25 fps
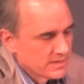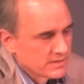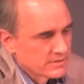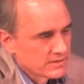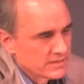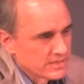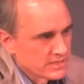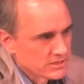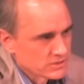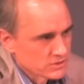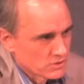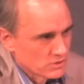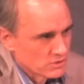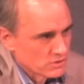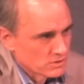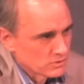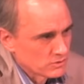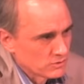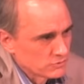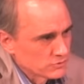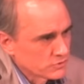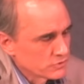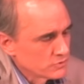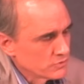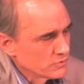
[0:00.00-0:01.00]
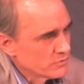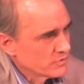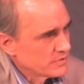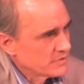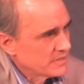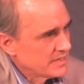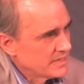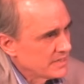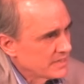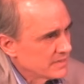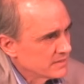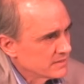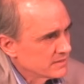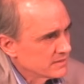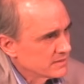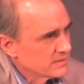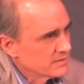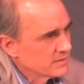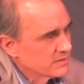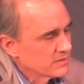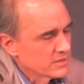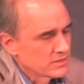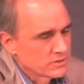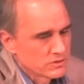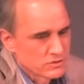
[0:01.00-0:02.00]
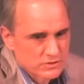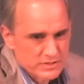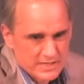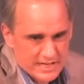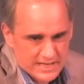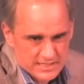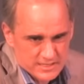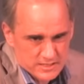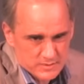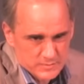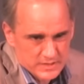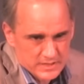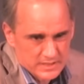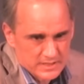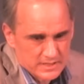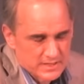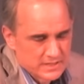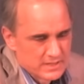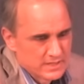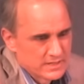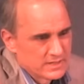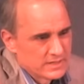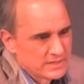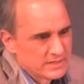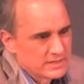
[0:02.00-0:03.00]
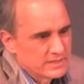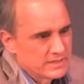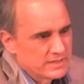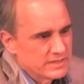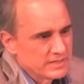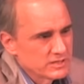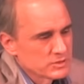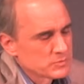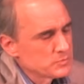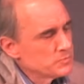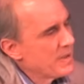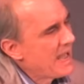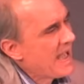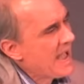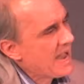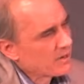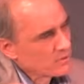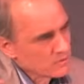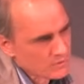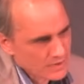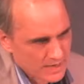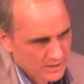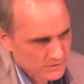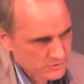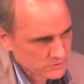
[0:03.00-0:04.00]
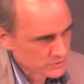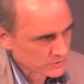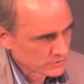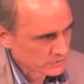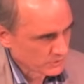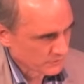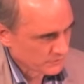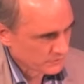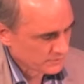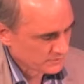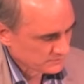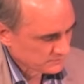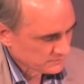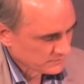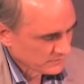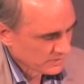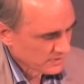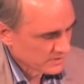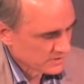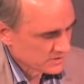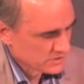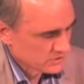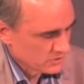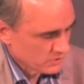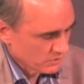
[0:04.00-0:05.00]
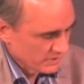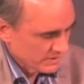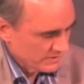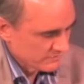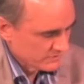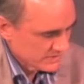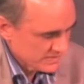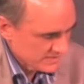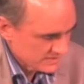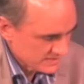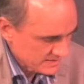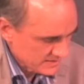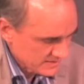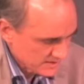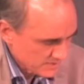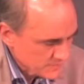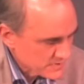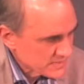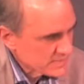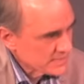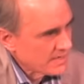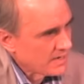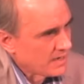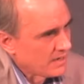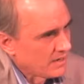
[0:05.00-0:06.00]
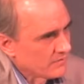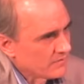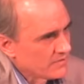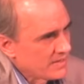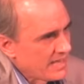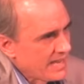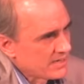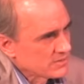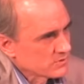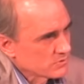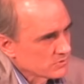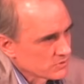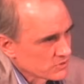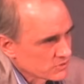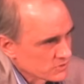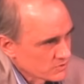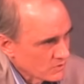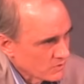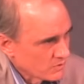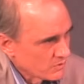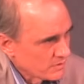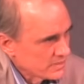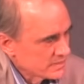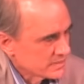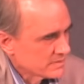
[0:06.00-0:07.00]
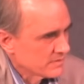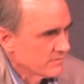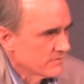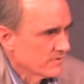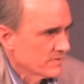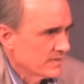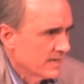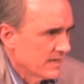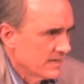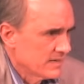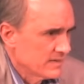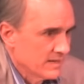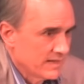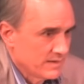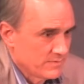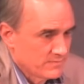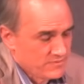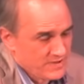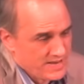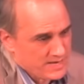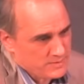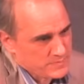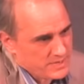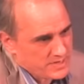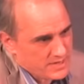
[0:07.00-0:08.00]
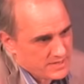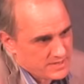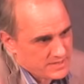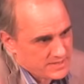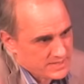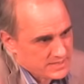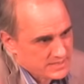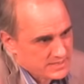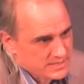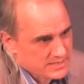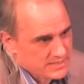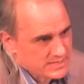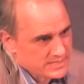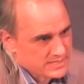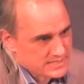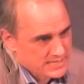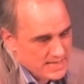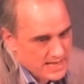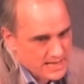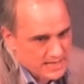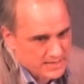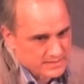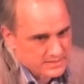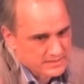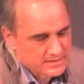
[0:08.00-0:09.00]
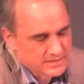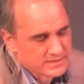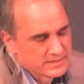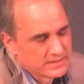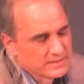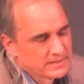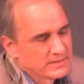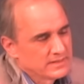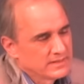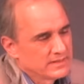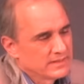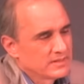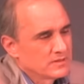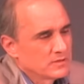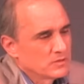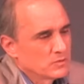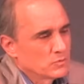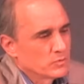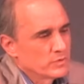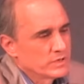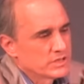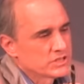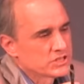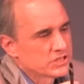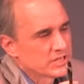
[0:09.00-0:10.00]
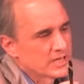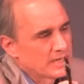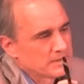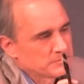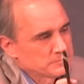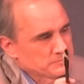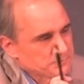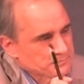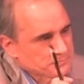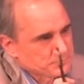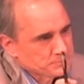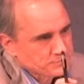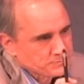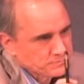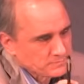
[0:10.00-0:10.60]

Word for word: The historical truth in the New Testament is background truth. The story of Jesus himself, the actual stories of, and in fact, many of the things that he said, which, um,